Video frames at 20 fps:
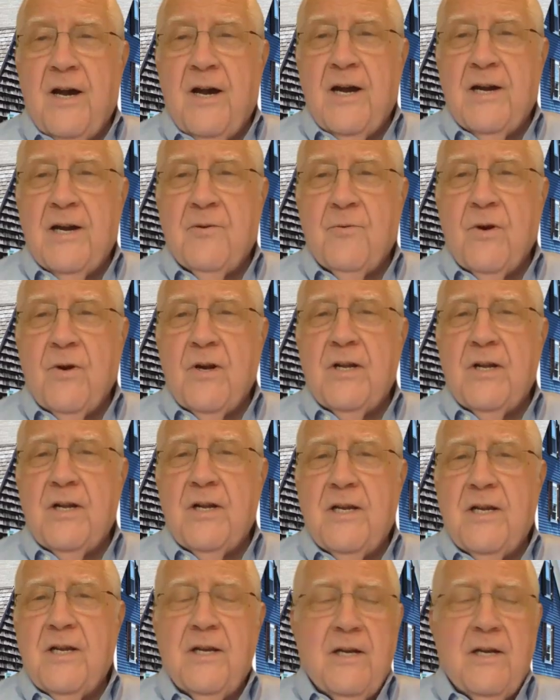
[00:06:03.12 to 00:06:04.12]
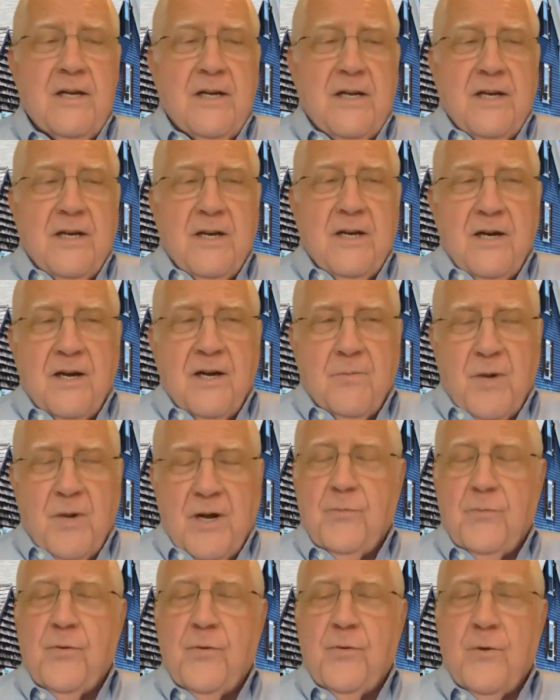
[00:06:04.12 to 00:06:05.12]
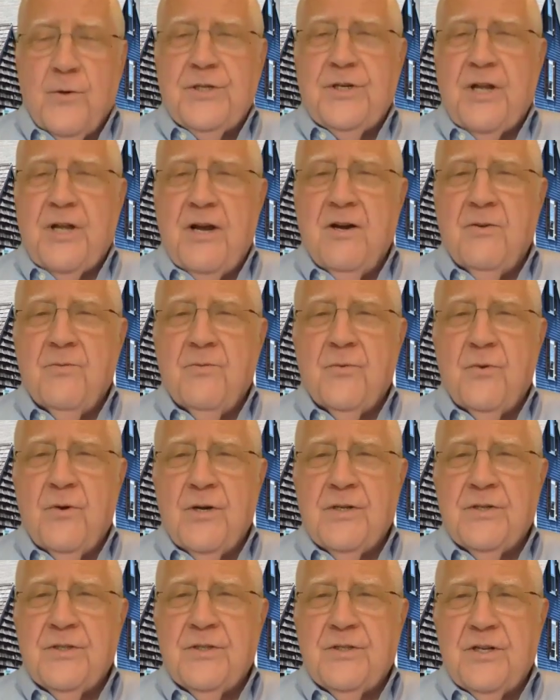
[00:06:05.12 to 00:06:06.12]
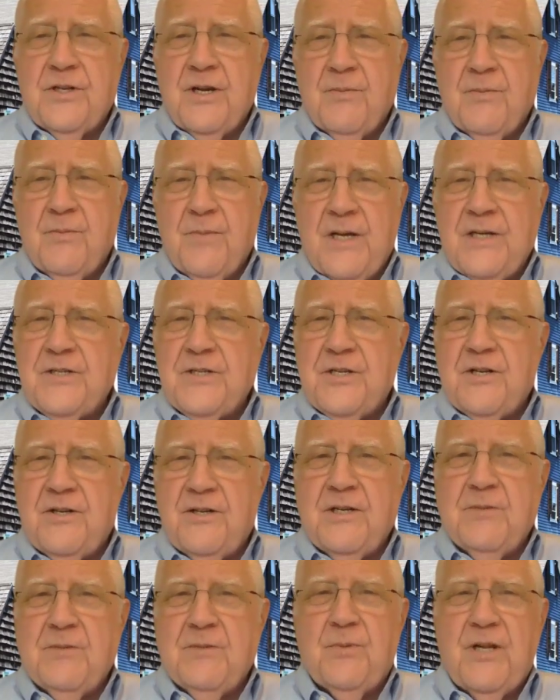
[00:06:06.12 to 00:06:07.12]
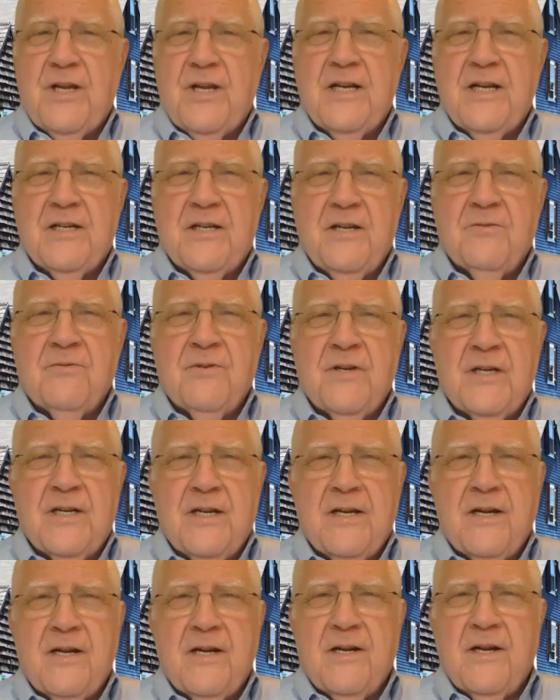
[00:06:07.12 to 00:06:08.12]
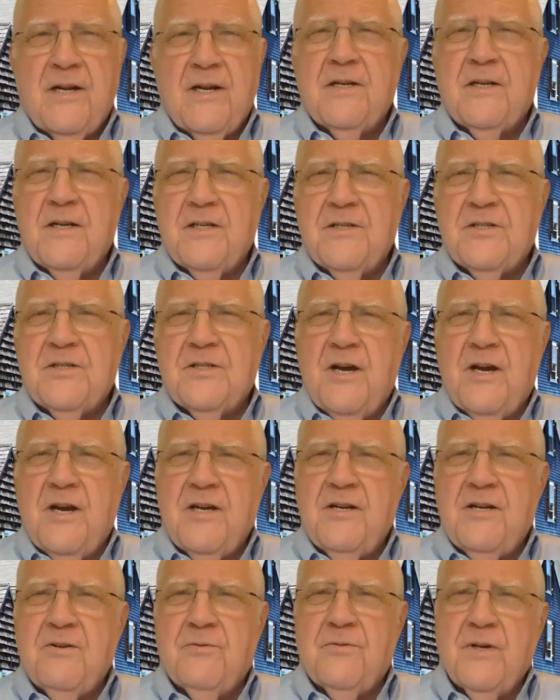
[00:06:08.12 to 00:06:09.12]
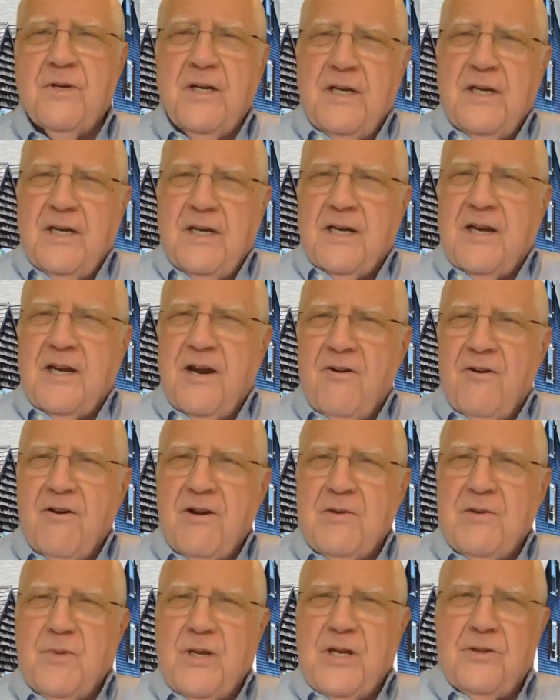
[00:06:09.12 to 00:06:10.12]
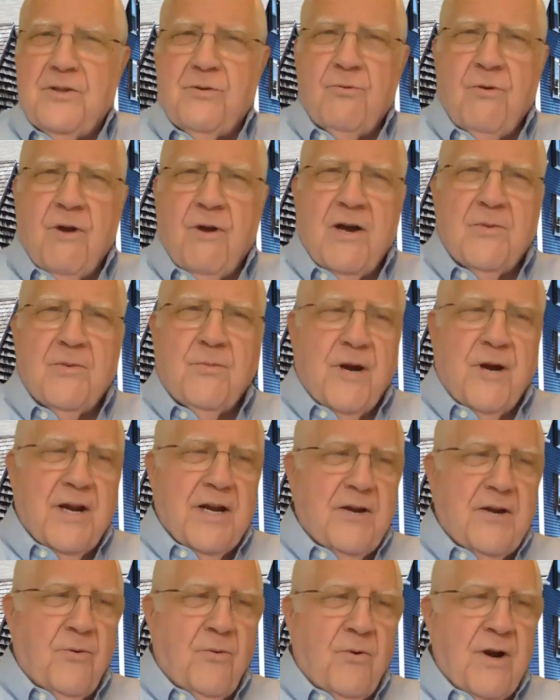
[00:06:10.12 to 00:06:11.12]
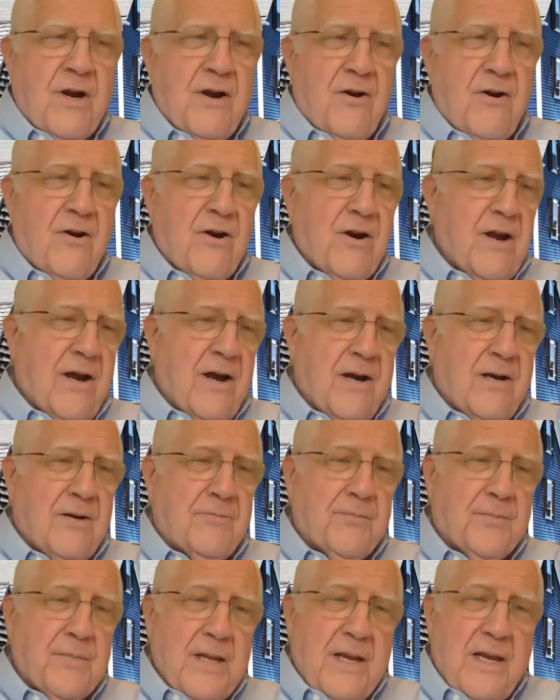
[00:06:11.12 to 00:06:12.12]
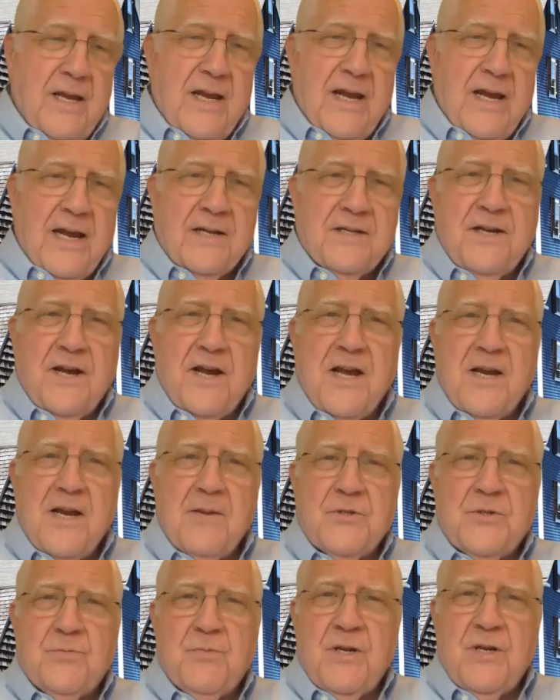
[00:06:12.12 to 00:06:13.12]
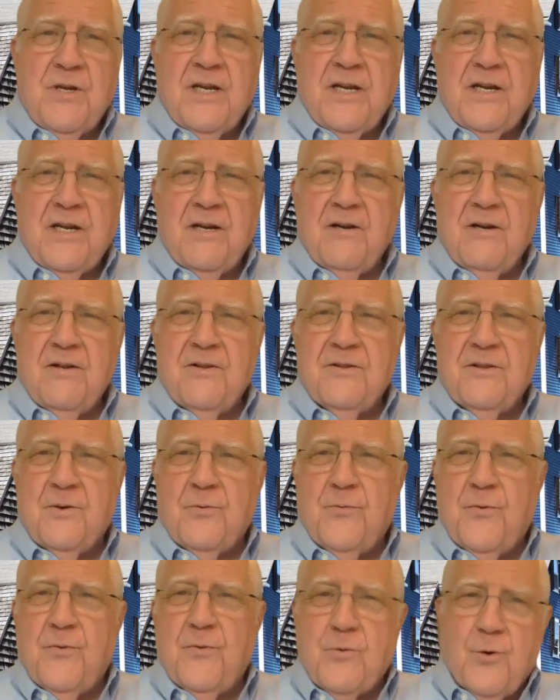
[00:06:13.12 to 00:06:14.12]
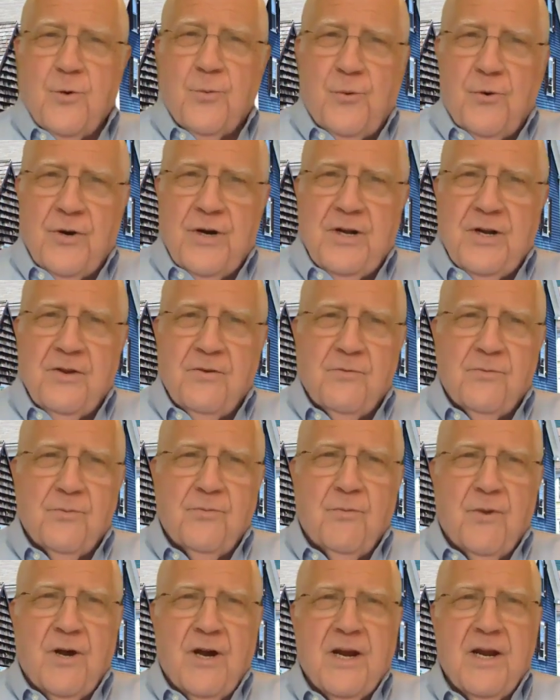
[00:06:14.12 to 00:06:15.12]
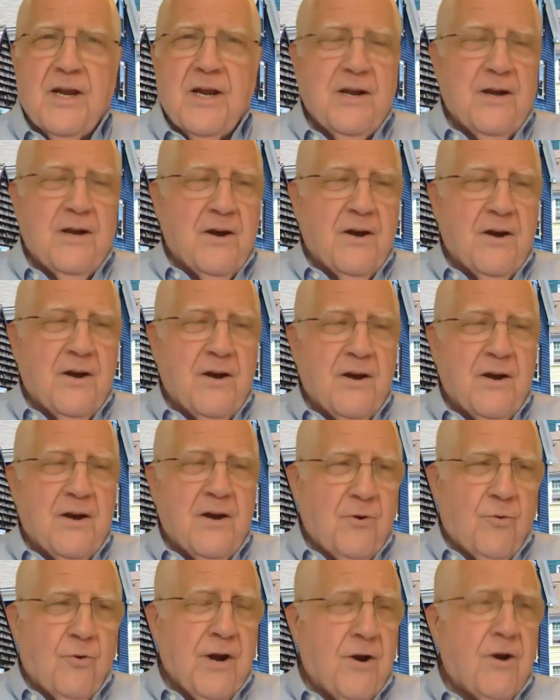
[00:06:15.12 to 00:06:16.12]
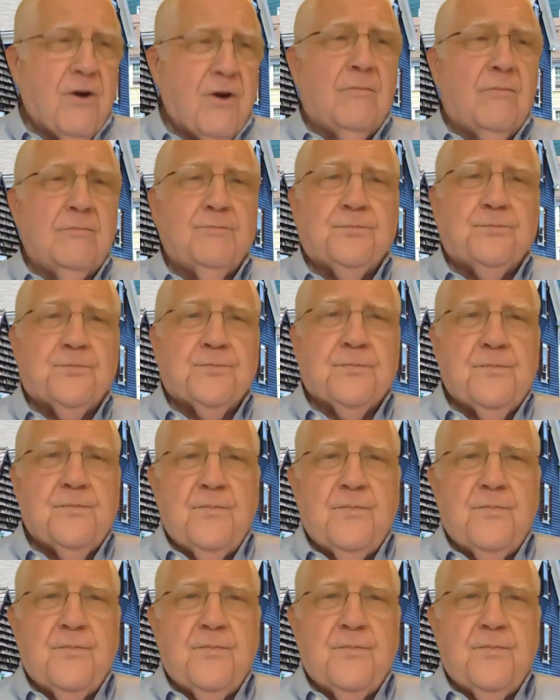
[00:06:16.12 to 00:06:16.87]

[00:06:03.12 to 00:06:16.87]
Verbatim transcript: I really, uh, my first love was uh, basically planned giving, and it has kind of carried me throughout my career, uh, at times being the focal point of my uh, career,